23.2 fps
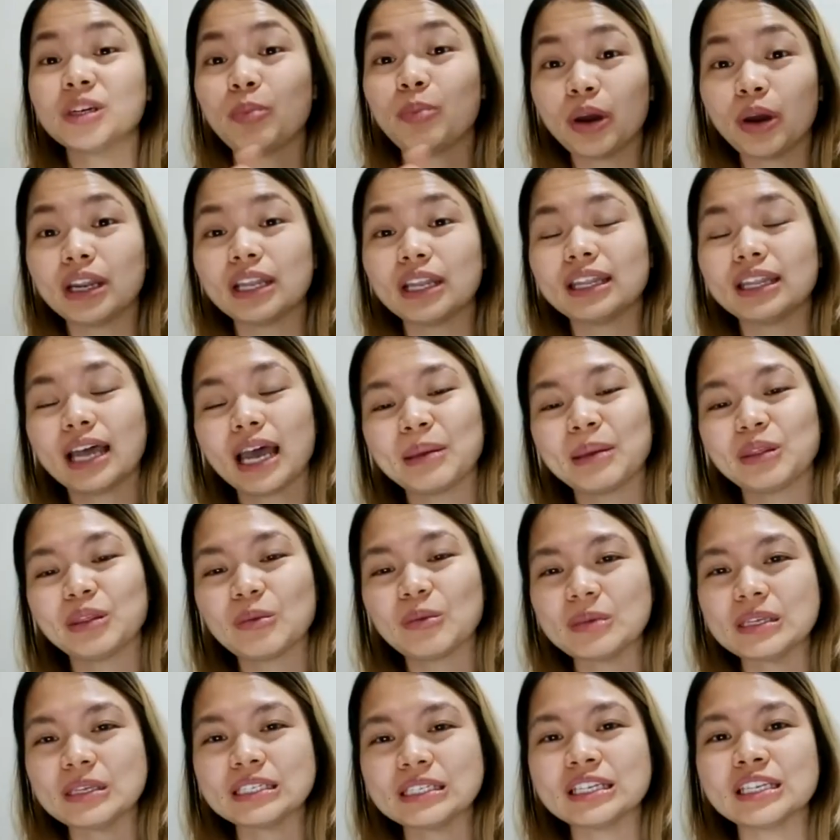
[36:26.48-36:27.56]
point in time in your
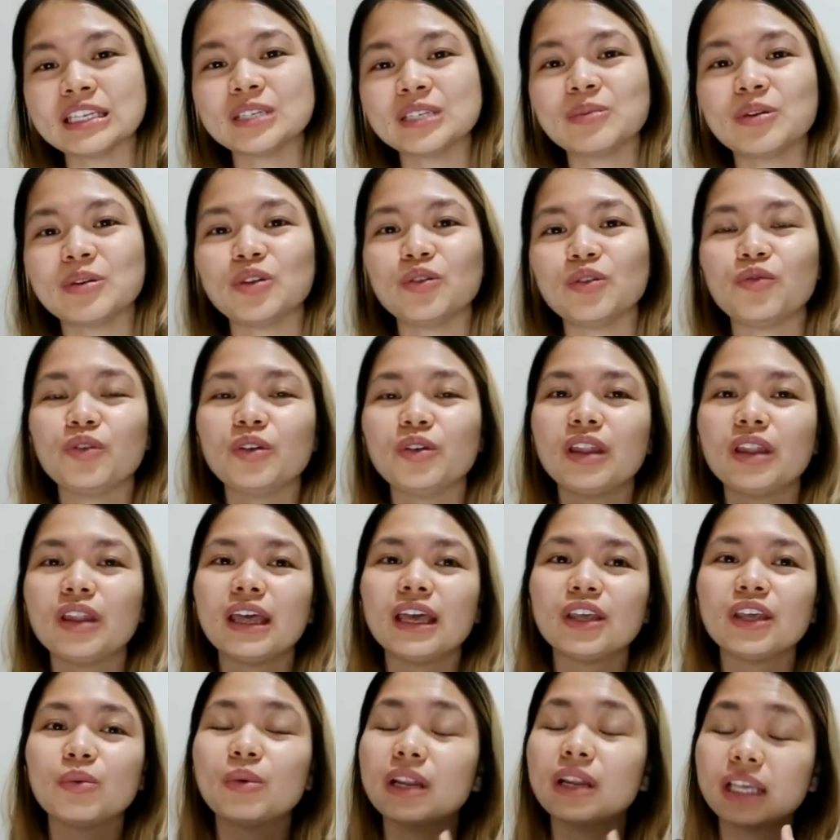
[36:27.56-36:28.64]
business where you feel like you
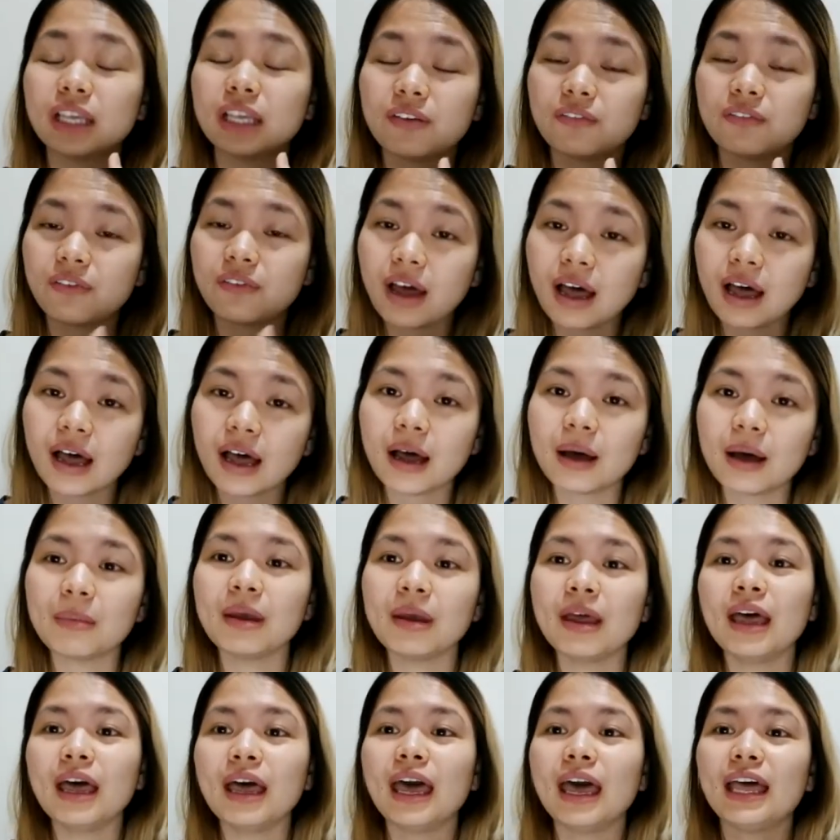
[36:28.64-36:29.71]
want to give up
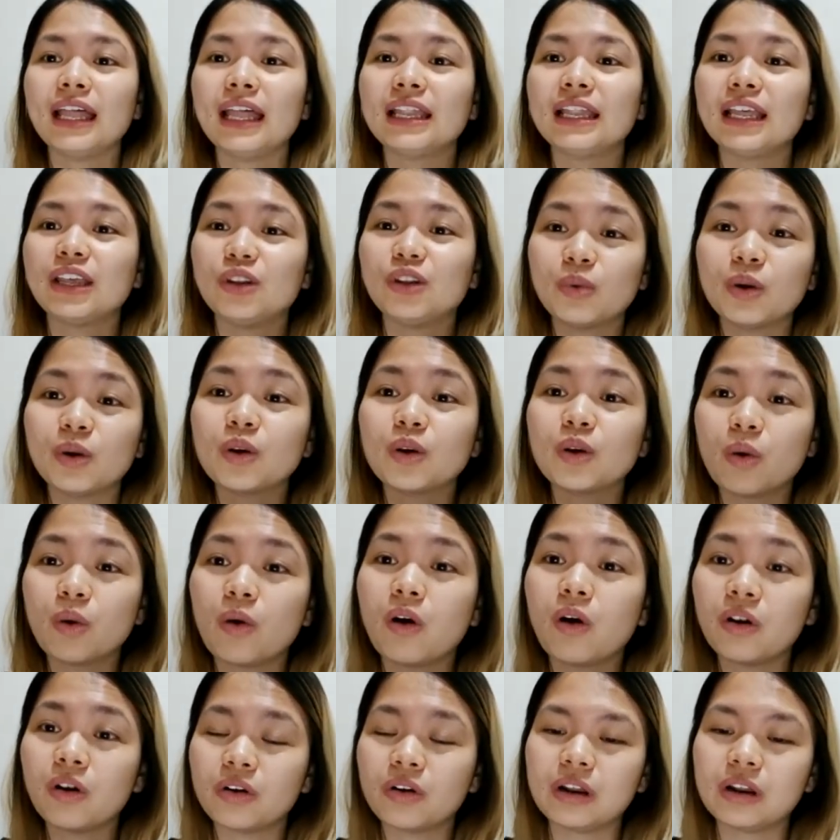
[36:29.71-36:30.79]
and like you don't want to go
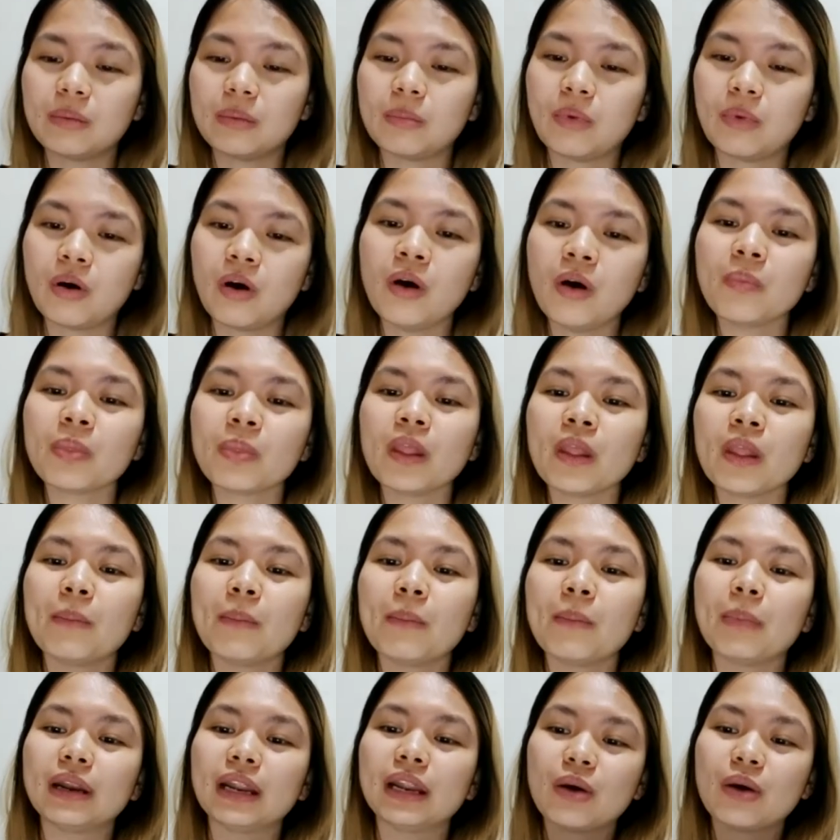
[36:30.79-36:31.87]
on anymore,
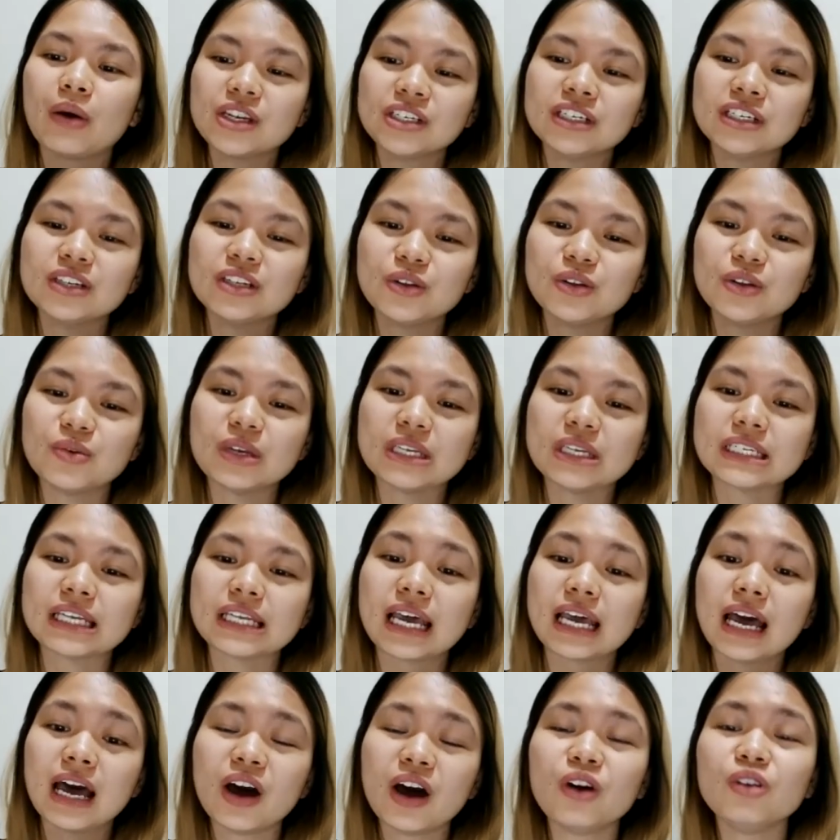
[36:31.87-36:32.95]
but the question to you is like,
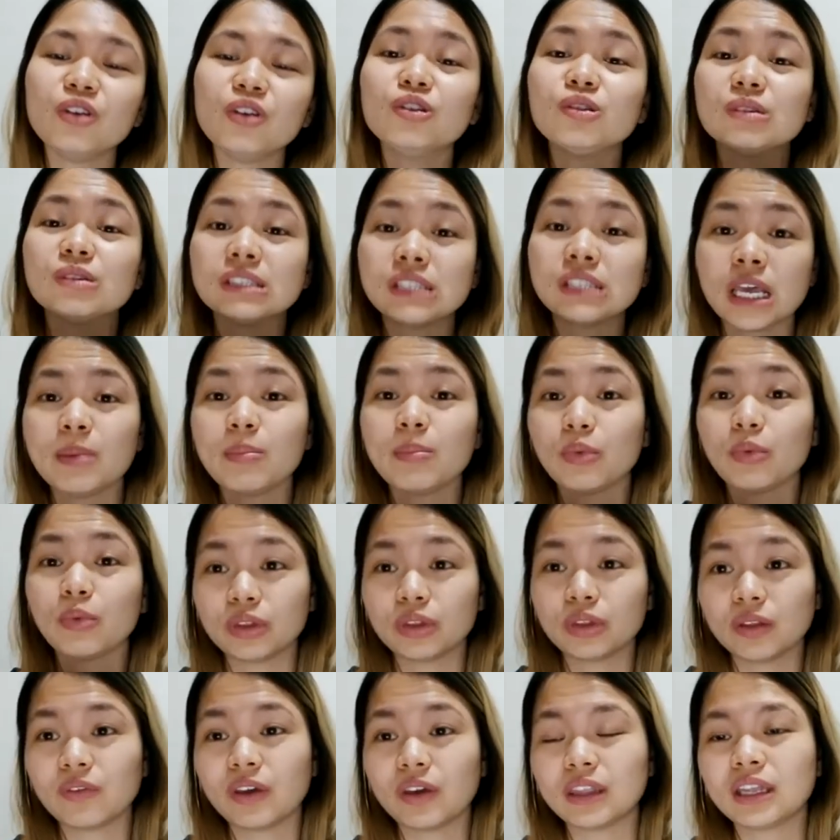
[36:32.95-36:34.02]
how do you stay
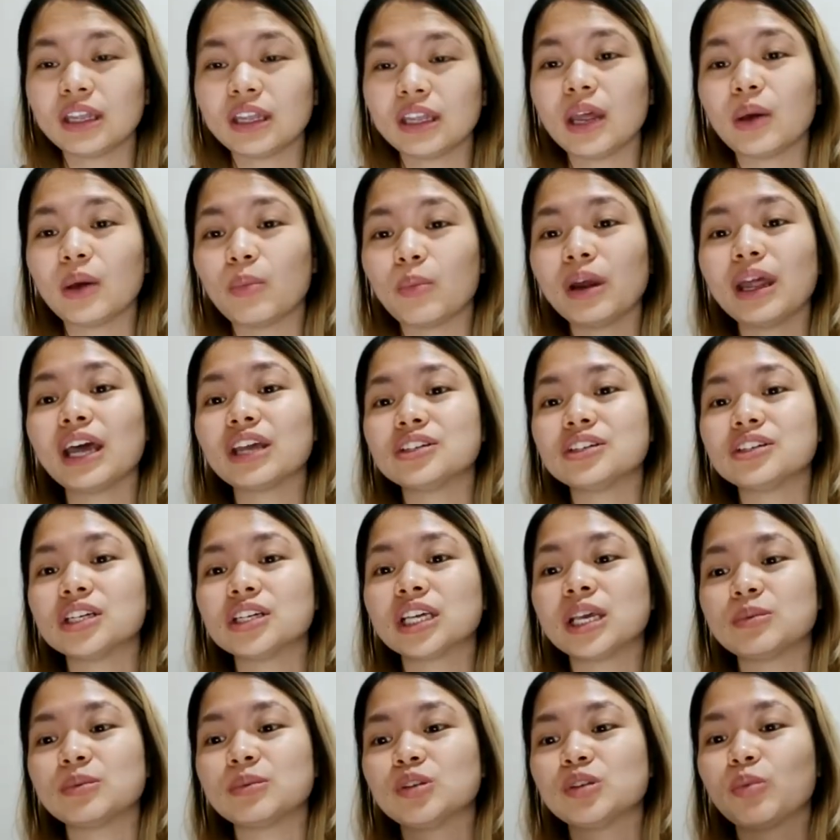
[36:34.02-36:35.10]
motivated and what actually
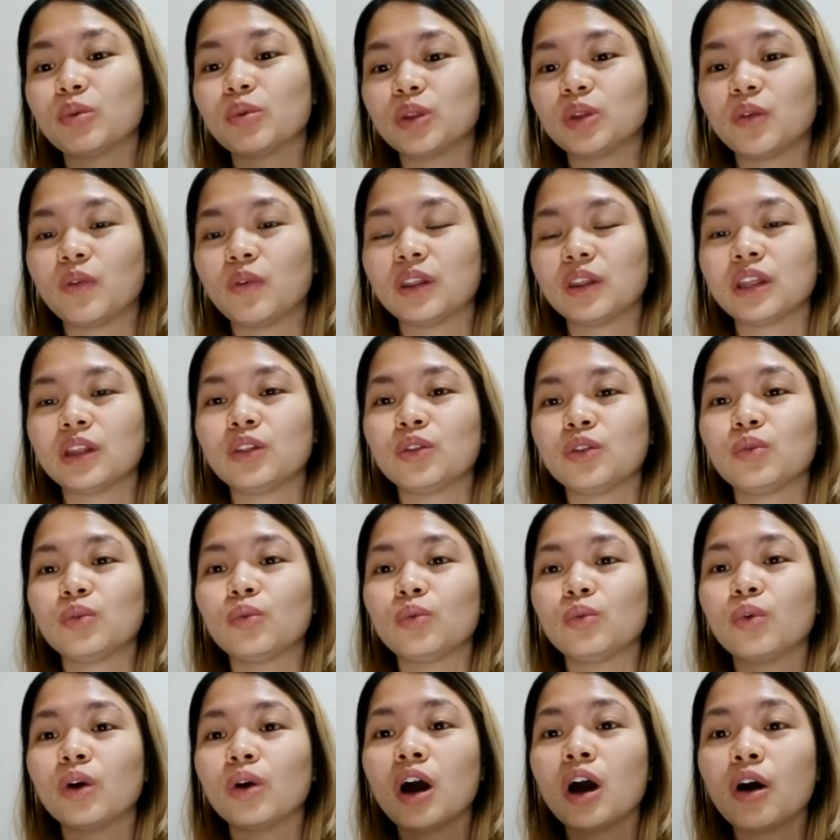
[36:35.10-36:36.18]
keeps you motivated
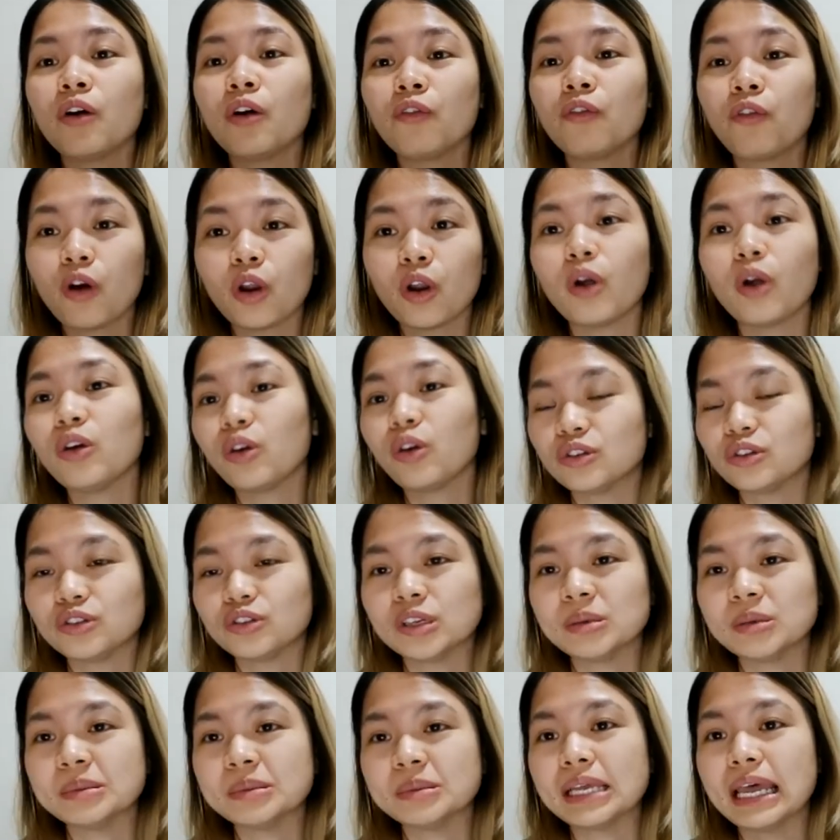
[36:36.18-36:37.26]
to follow your
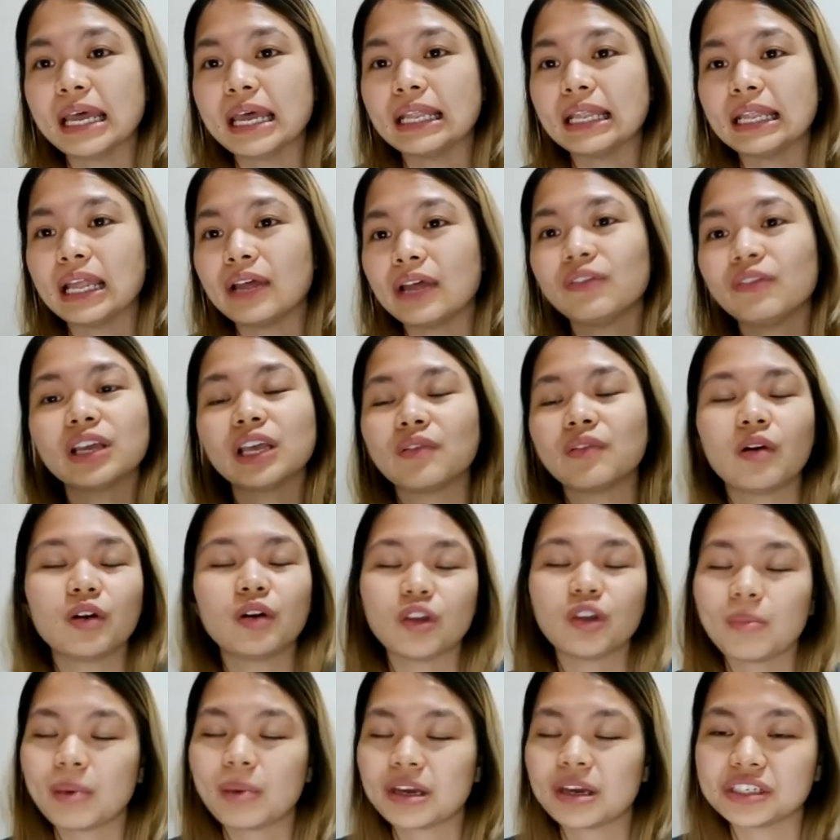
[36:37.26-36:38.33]
dreams and never give up on
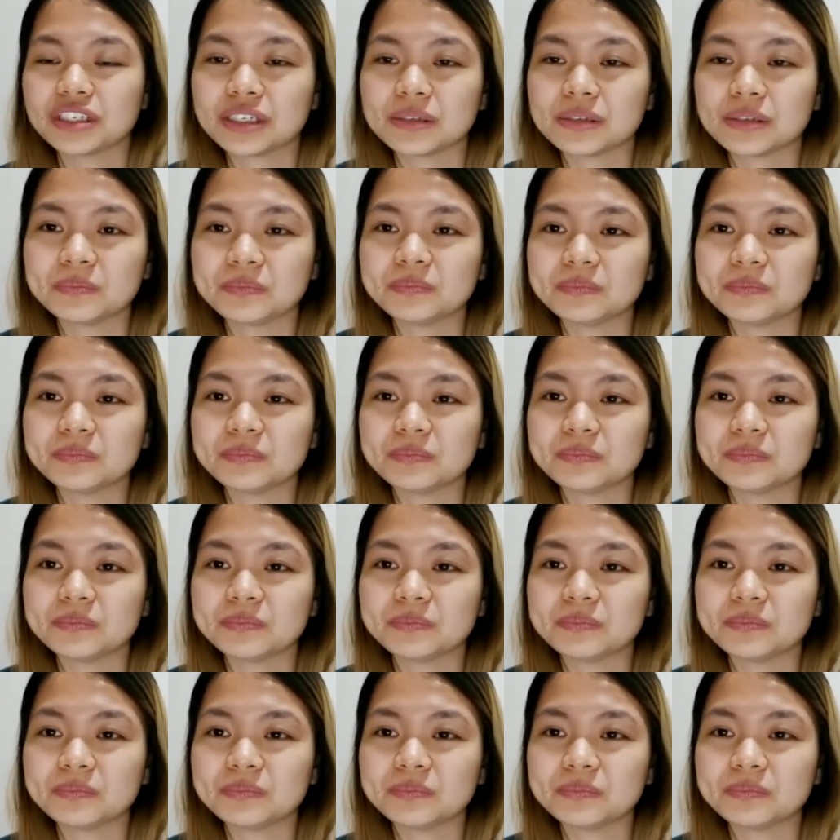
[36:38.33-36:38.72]
your passion?